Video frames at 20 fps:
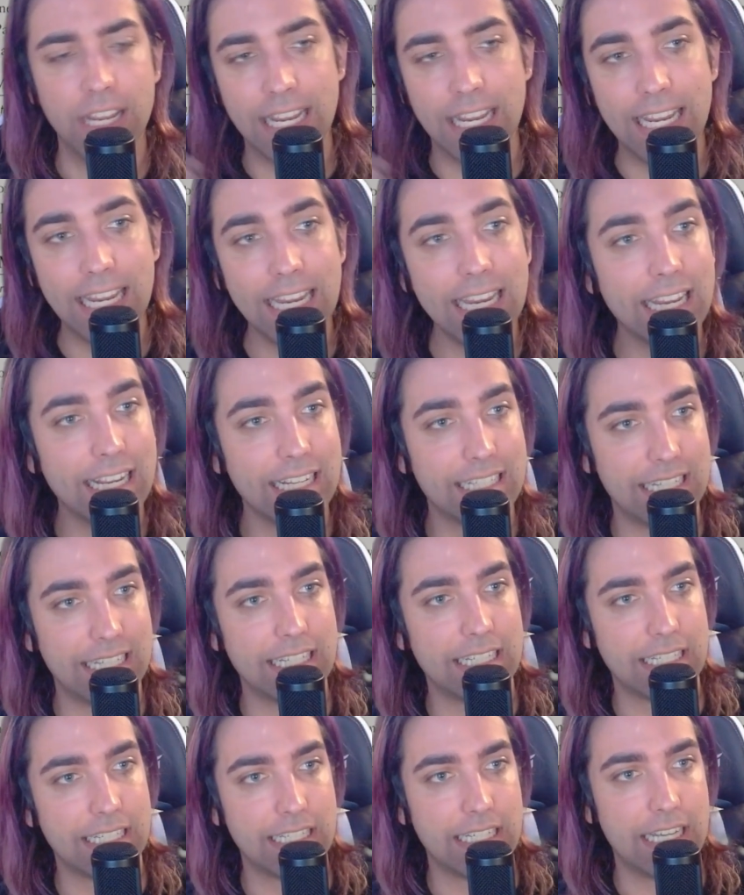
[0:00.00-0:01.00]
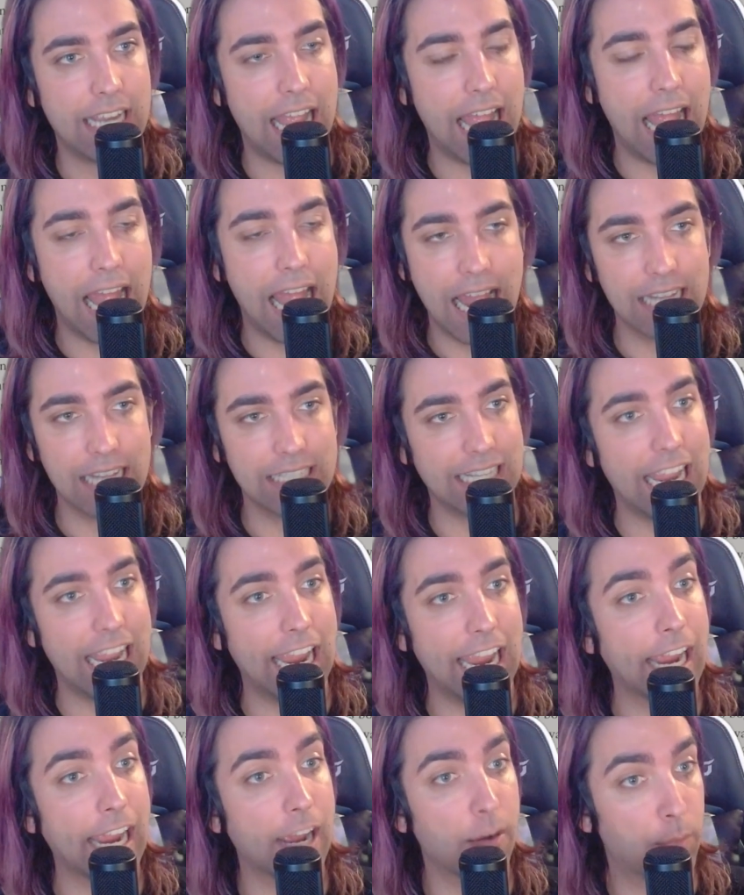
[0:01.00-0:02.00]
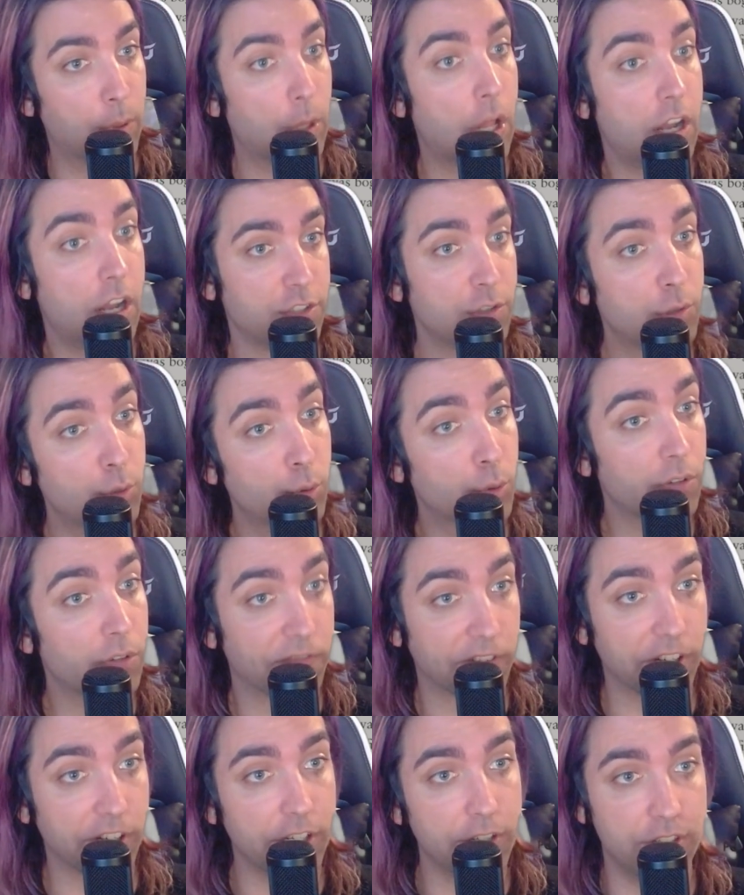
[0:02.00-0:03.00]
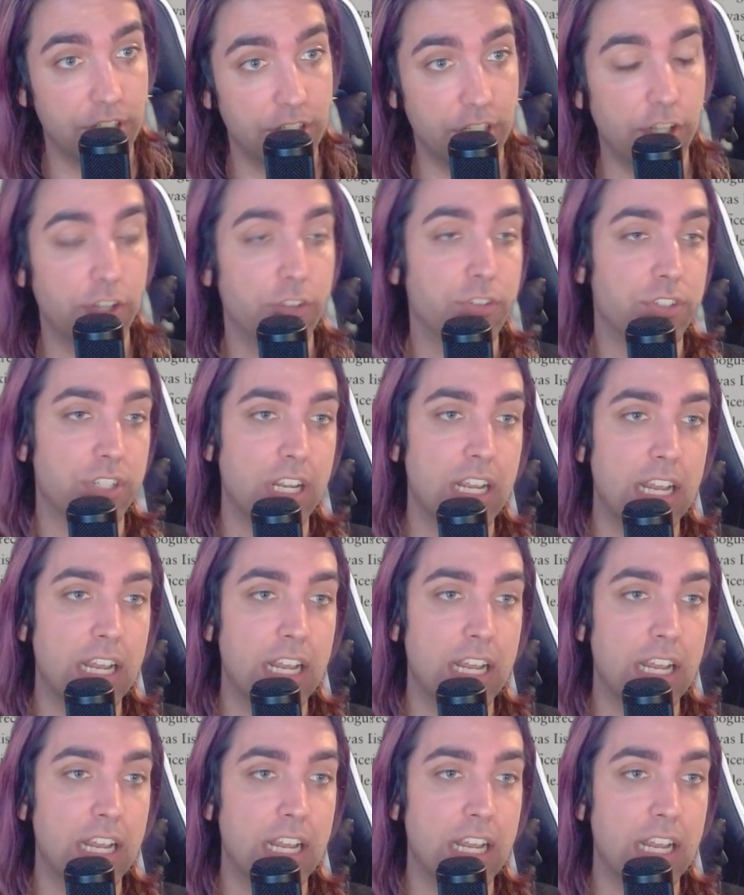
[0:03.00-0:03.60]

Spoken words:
He exists as a plot tool for you to use.